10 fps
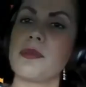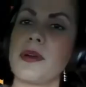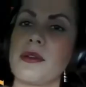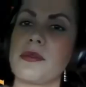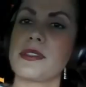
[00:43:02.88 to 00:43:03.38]

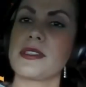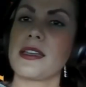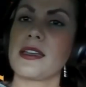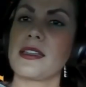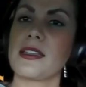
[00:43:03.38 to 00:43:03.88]
part was
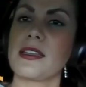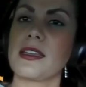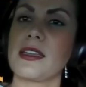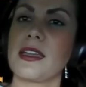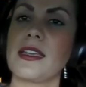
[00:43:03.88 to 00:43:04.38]
that?
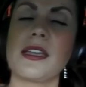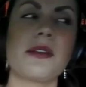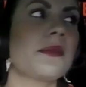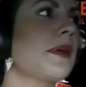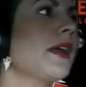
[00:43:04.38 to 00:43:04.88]
I can't
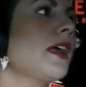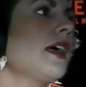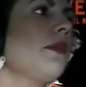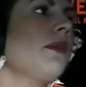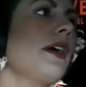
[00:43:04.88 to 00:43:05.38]
remember.
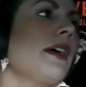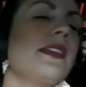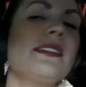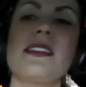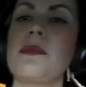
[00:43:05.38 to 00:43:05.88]
Well, and
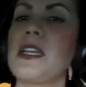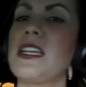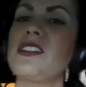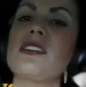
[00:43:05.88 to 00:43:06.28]
that's it. But he just